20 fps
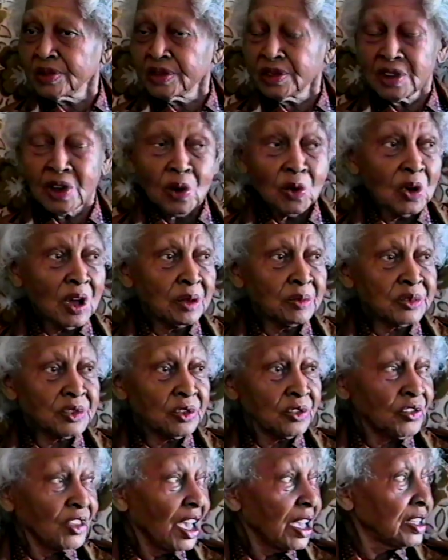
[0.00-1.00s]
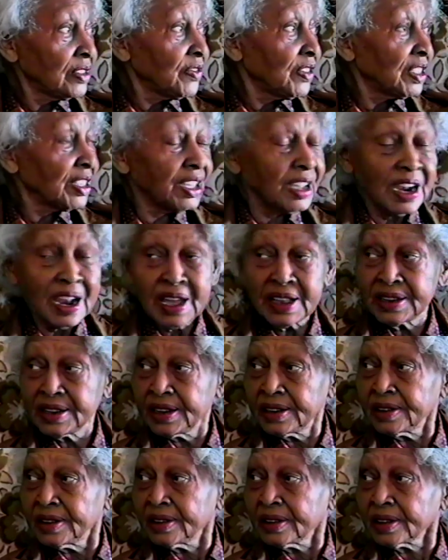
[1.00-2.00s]
No, I'm so thankful that I
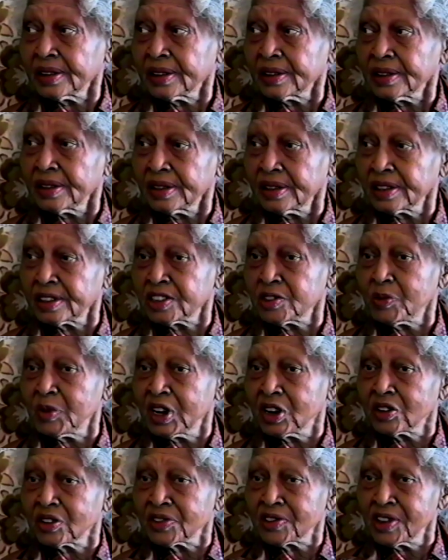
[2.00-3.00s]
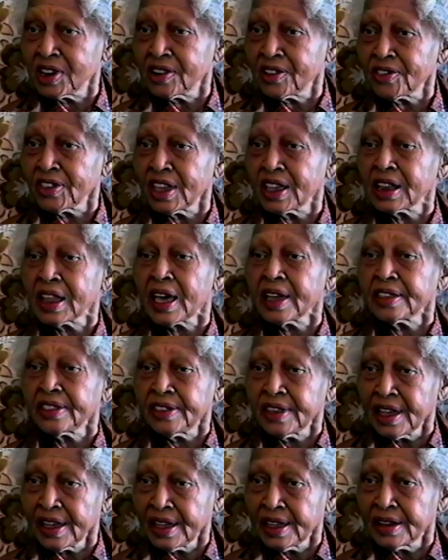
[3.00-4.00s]
didn't experience anything like that.
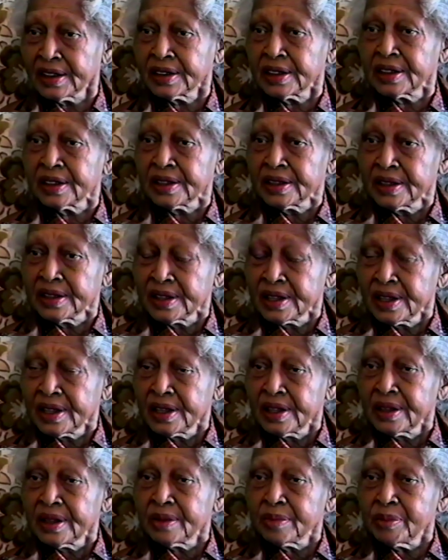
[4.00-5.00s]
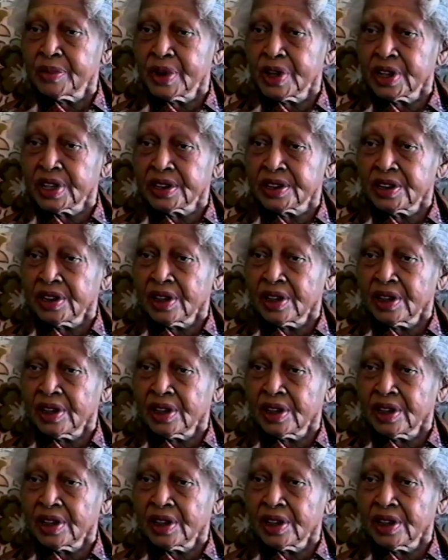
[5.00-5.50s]
But